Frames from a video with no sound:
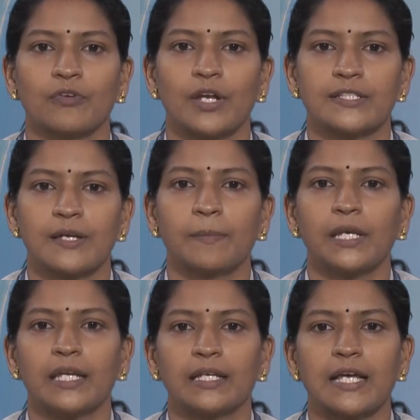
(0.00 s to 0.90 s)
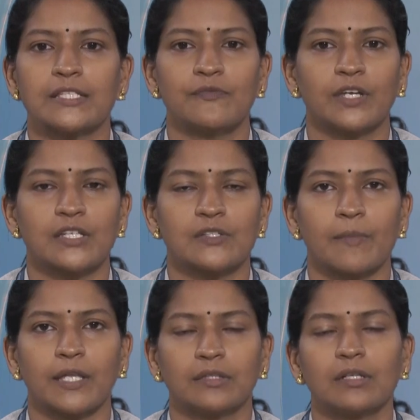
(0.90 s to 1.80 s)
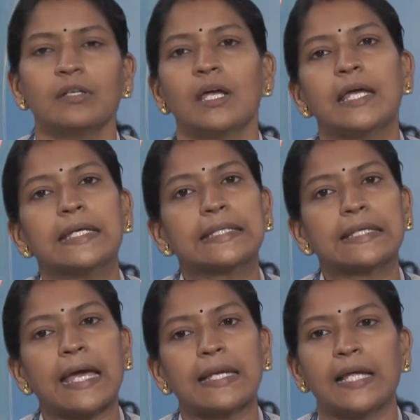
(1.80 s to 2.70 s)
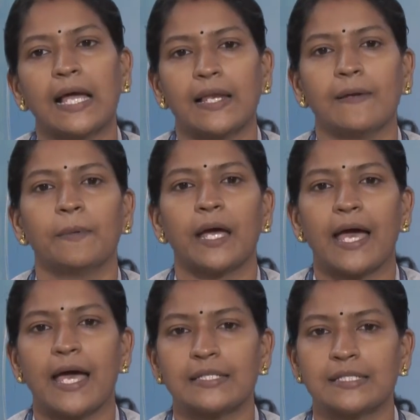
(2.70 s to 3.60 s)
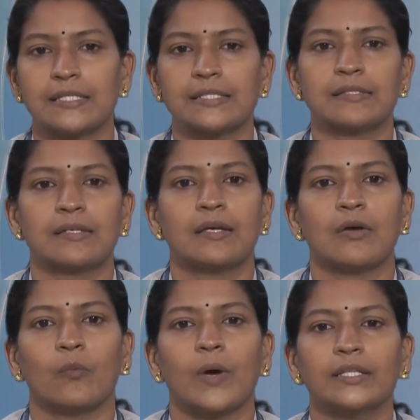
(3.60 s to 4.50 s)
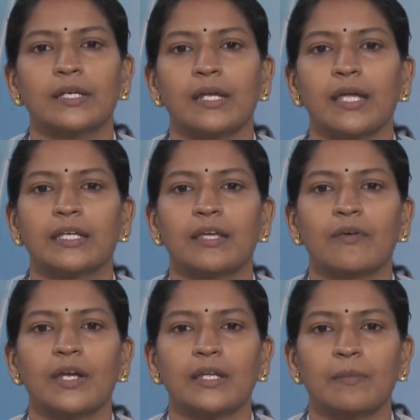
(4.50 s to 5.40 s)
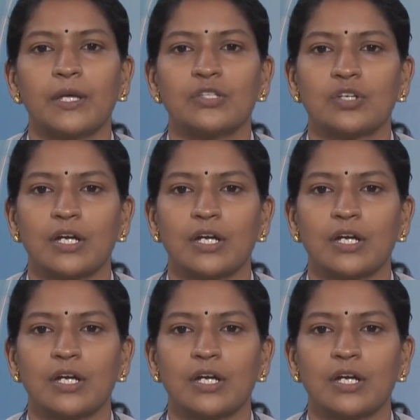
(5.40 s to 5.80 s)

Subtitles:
For example, a classification method can help assess whether a given image